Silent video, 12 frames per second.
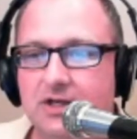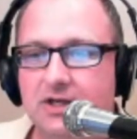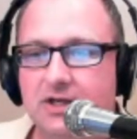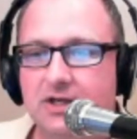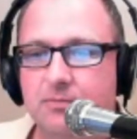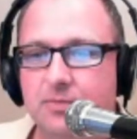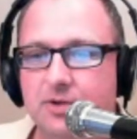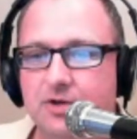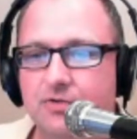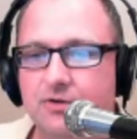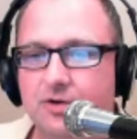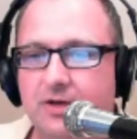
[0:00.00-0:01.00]

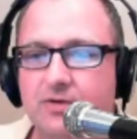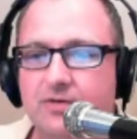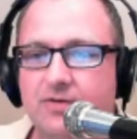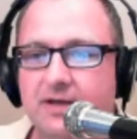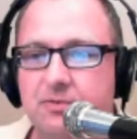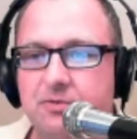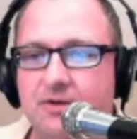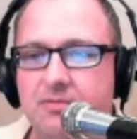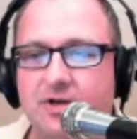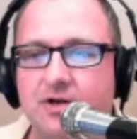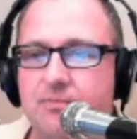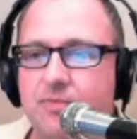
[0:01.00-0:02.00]
So he was able
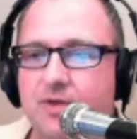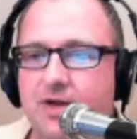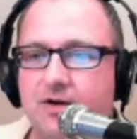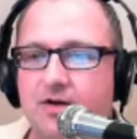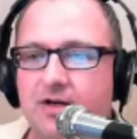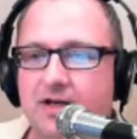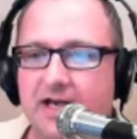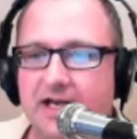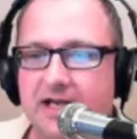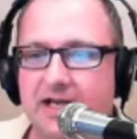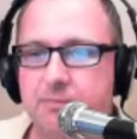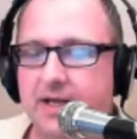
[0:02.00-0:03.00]
to go up there
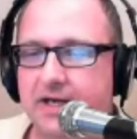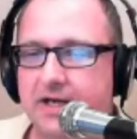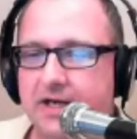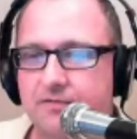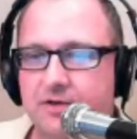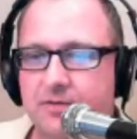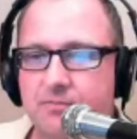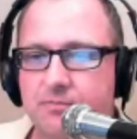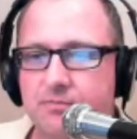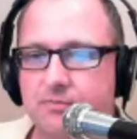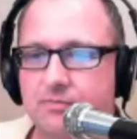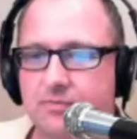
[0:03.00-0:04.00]
and pick
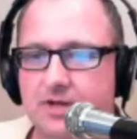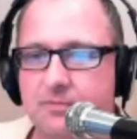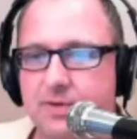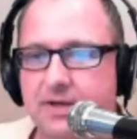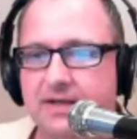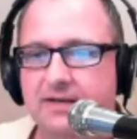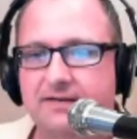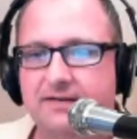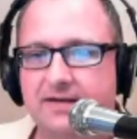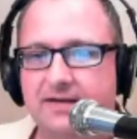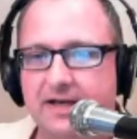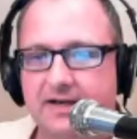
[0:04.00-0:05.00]
from the Penn
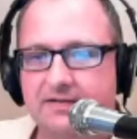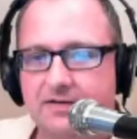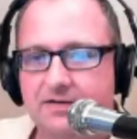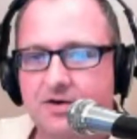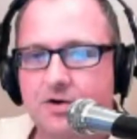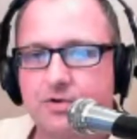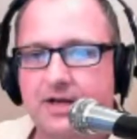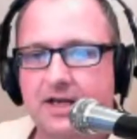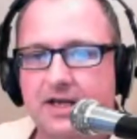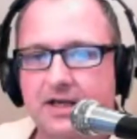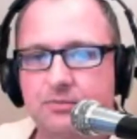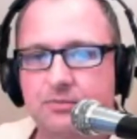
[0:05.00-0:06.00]
States and the Notre
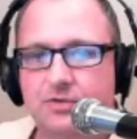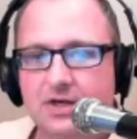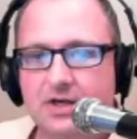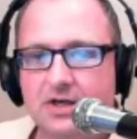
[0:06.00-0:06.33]
Dames.